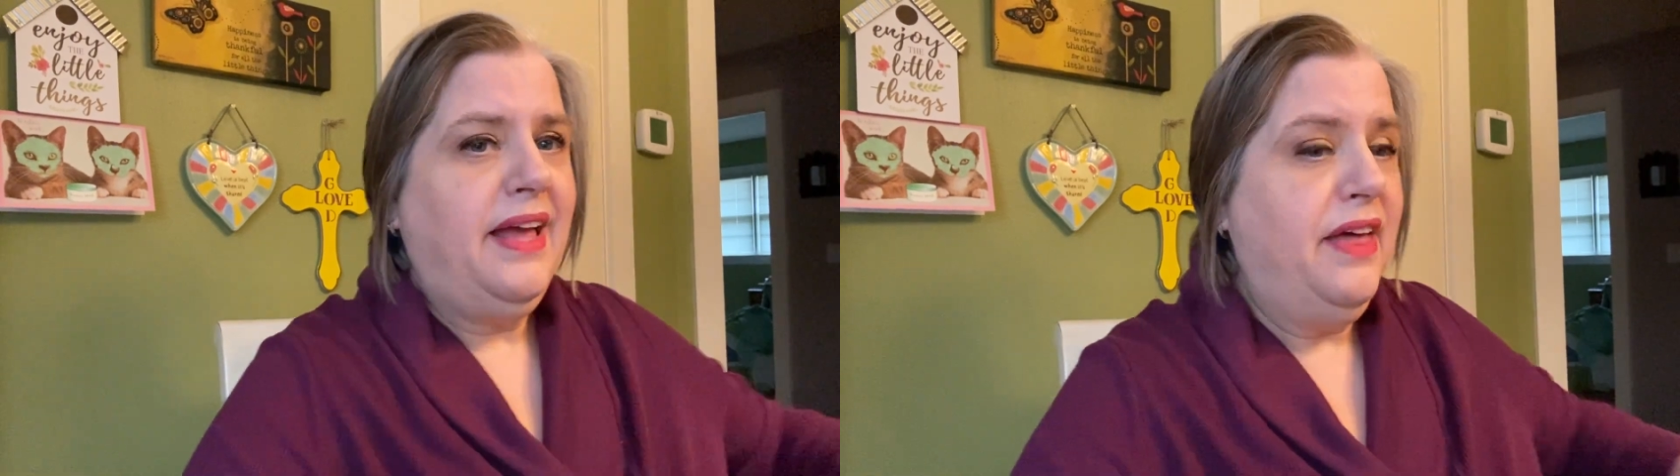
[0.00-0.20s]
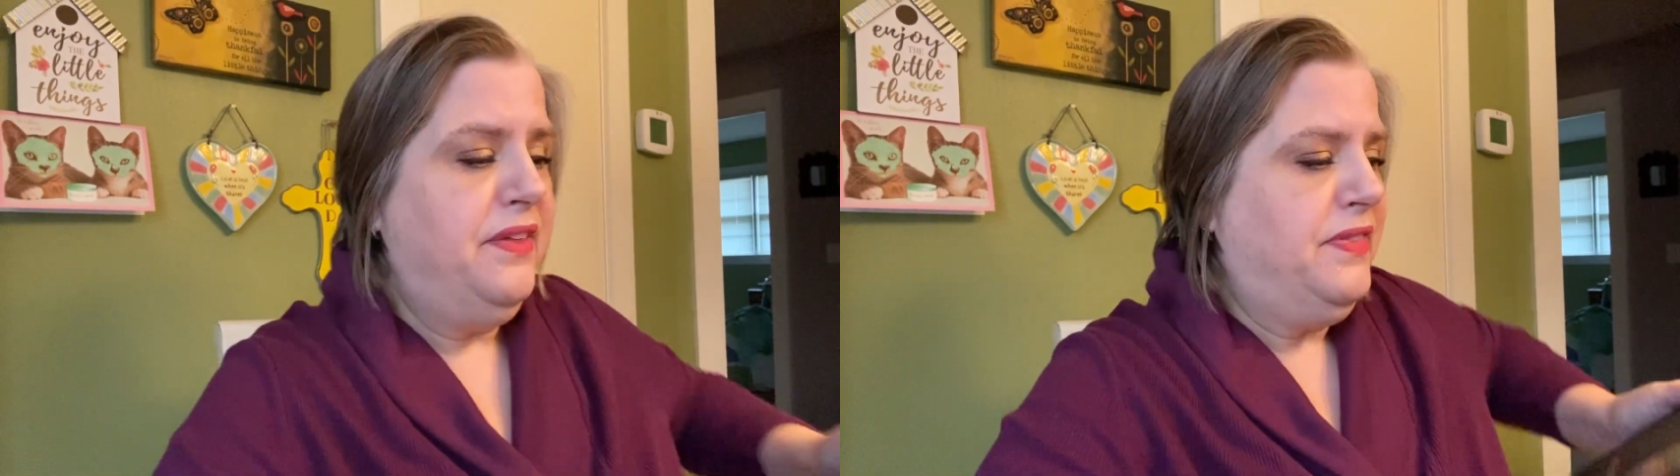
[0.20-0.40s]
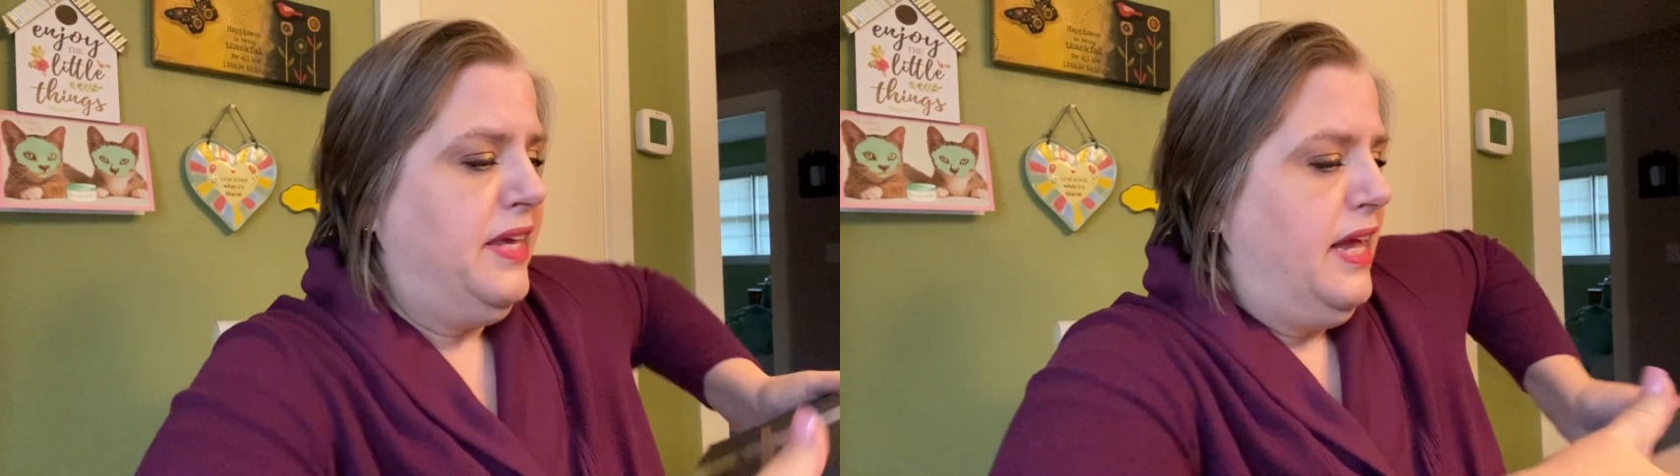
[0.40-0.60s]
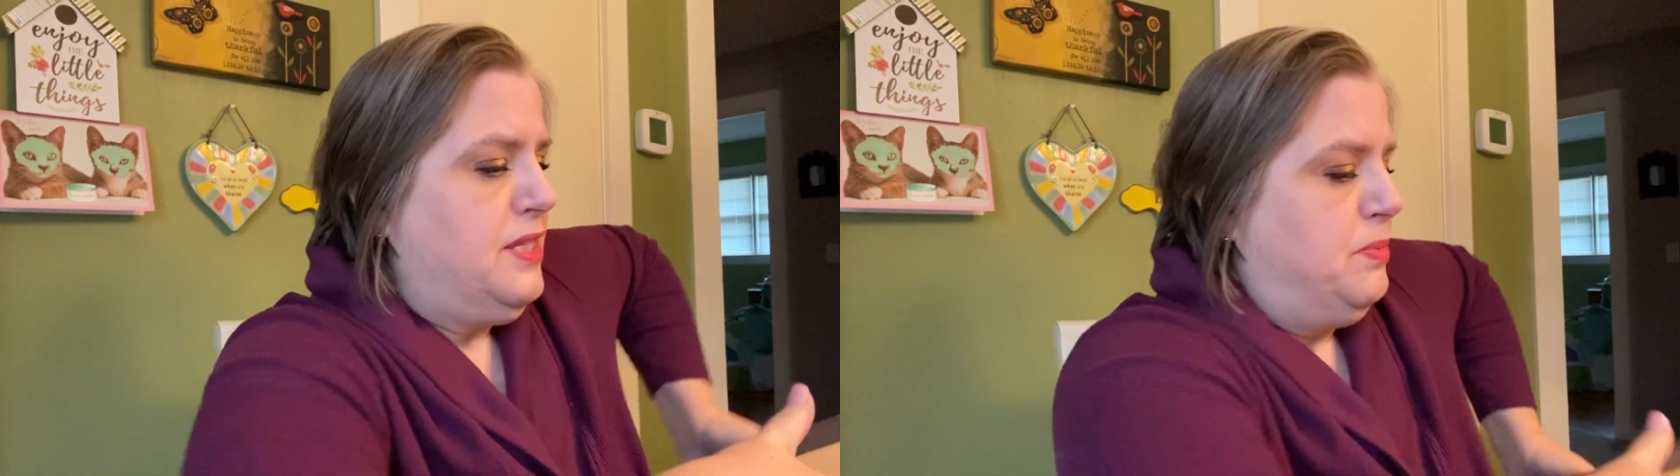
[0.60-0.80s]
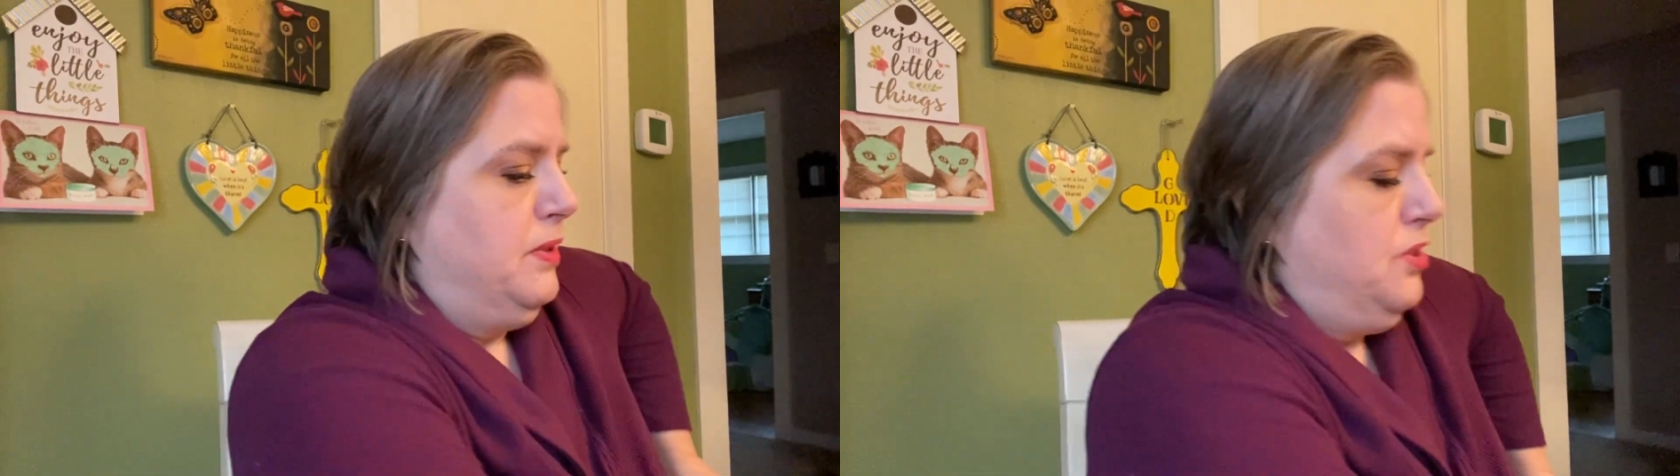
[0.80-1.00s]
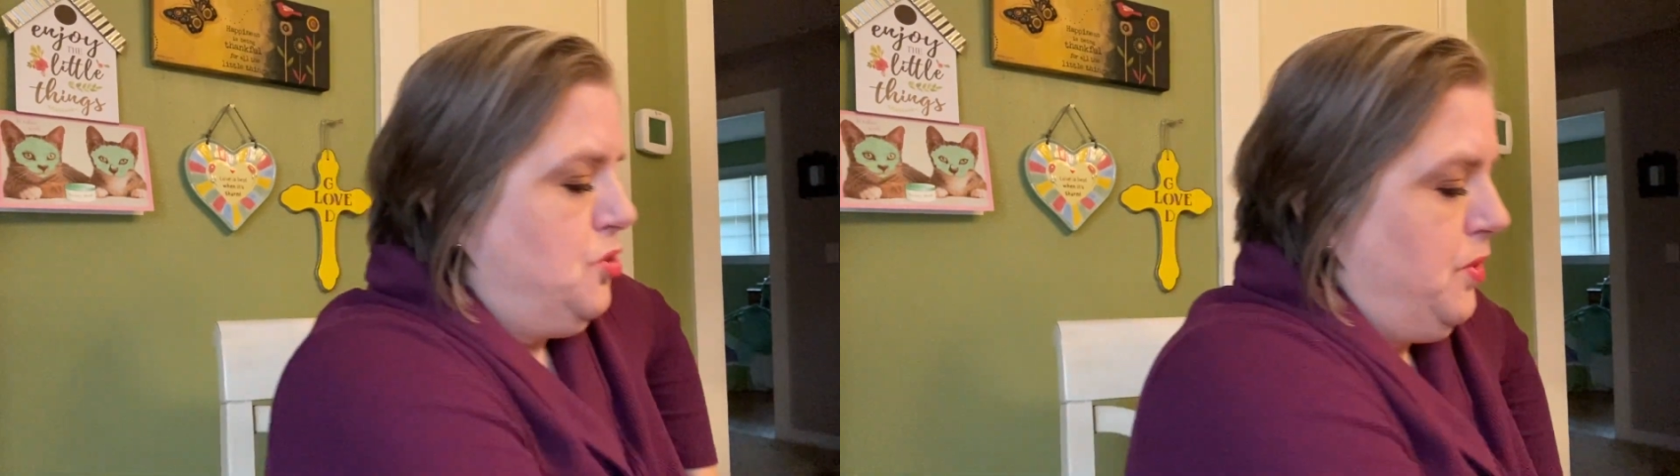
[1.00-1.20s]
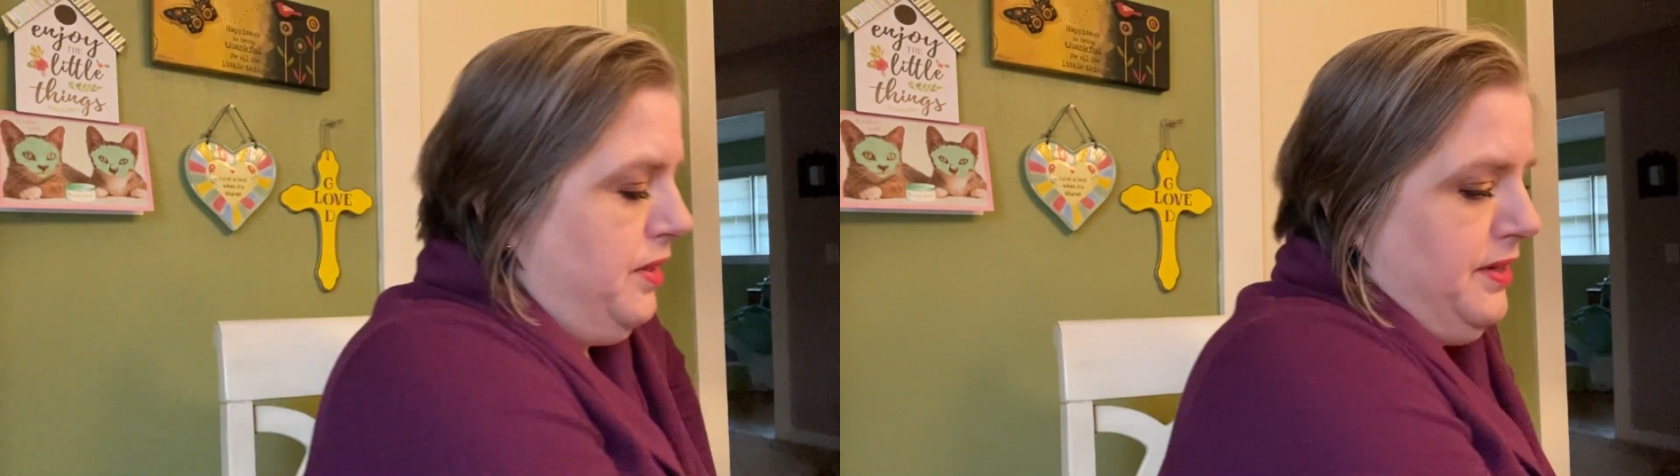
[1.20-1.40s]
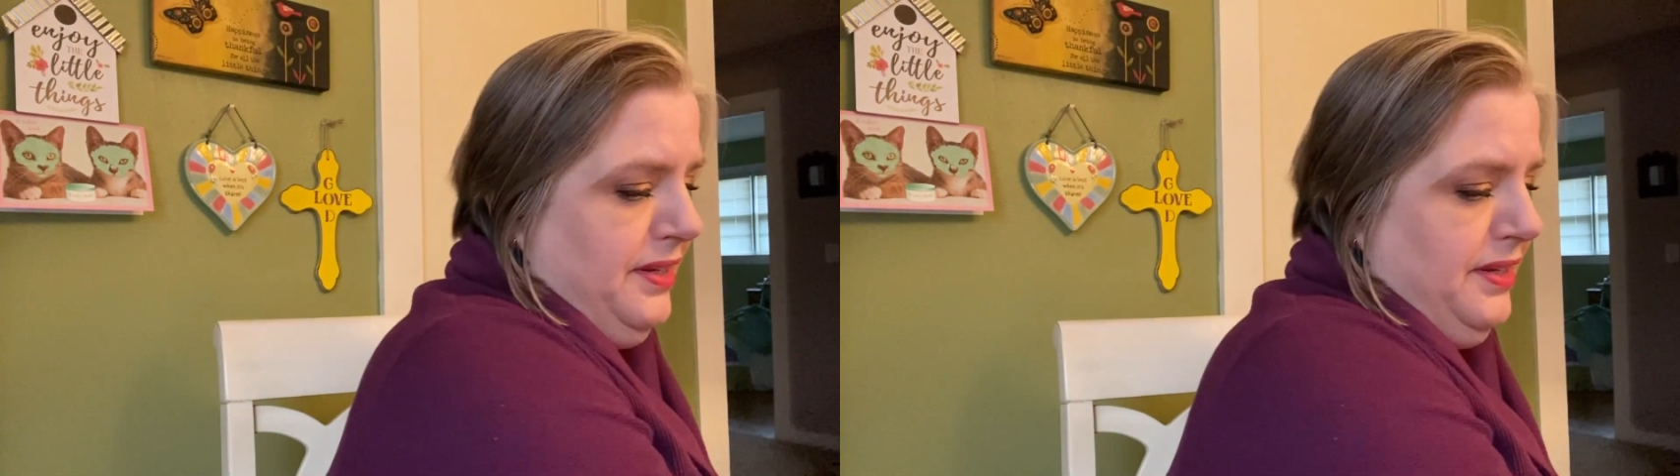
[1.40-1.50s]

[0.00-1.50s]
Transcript: I think the cats will enjoy it.